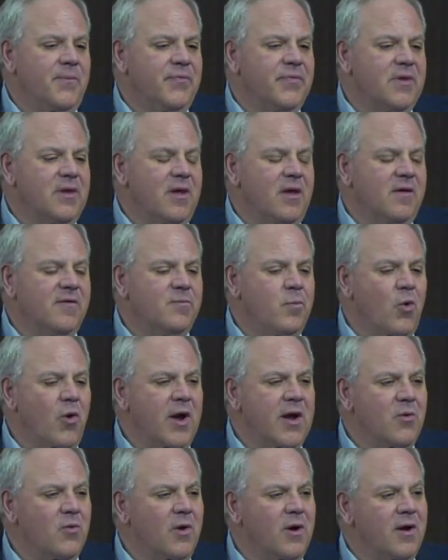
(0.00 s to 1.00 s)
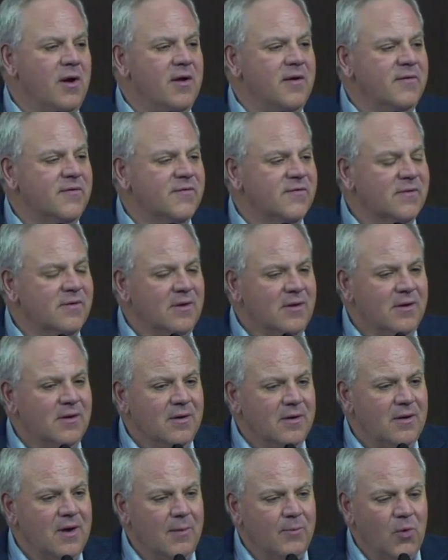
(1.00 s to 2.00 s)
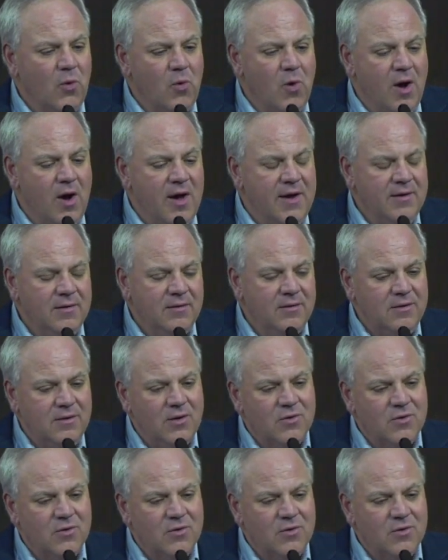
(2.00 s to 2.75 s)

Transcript: his point was, number one,